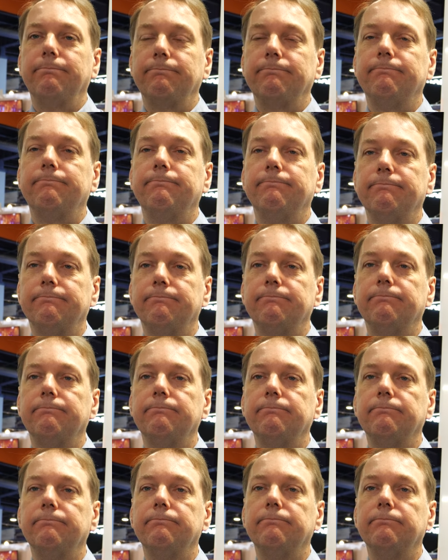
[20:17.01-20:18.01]
And you have
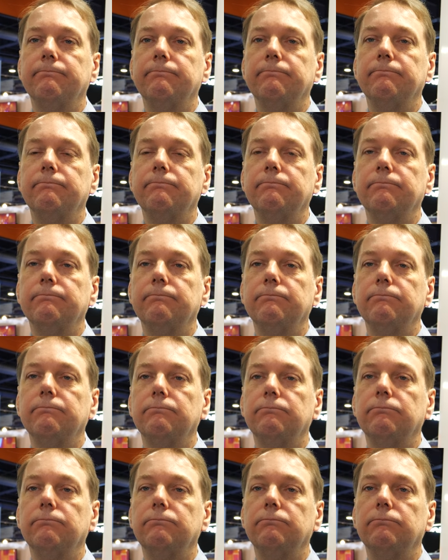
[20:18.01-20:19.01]
forum where people
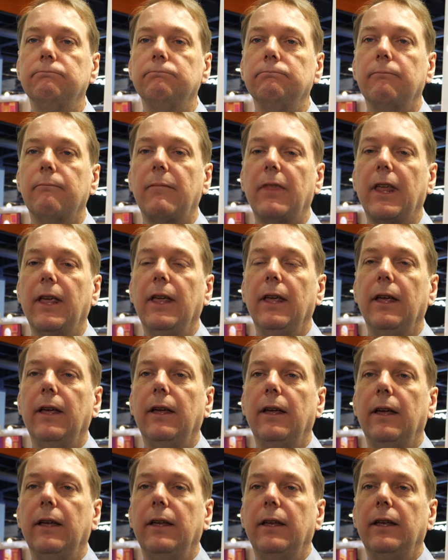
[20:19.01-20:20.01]
actually meet up
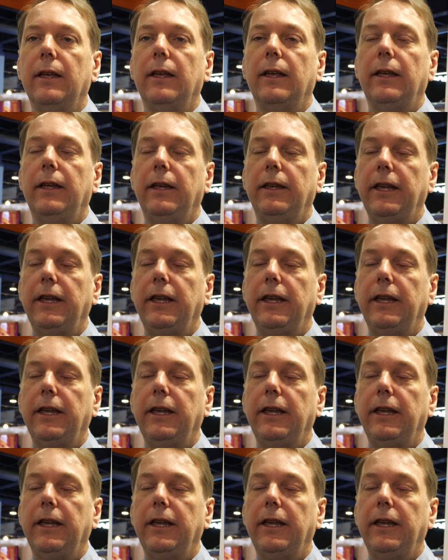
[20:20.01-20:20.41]
face-to-face?